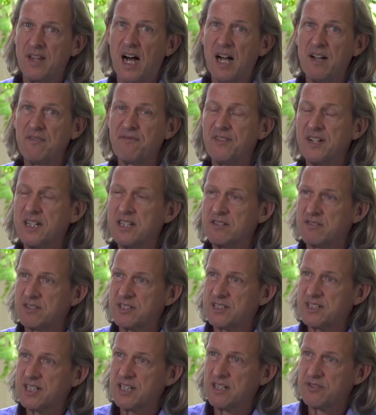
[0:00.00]
I think there
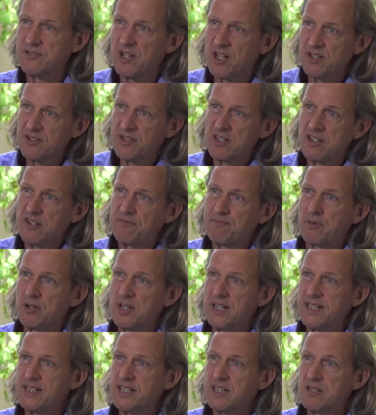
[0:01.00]
is still not enough
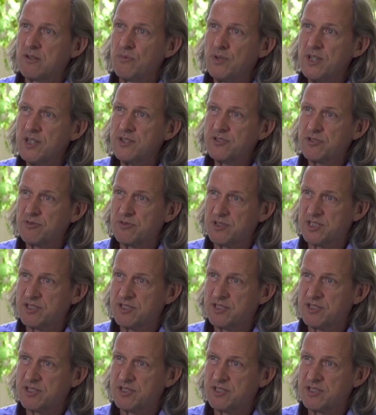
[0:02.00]
political will to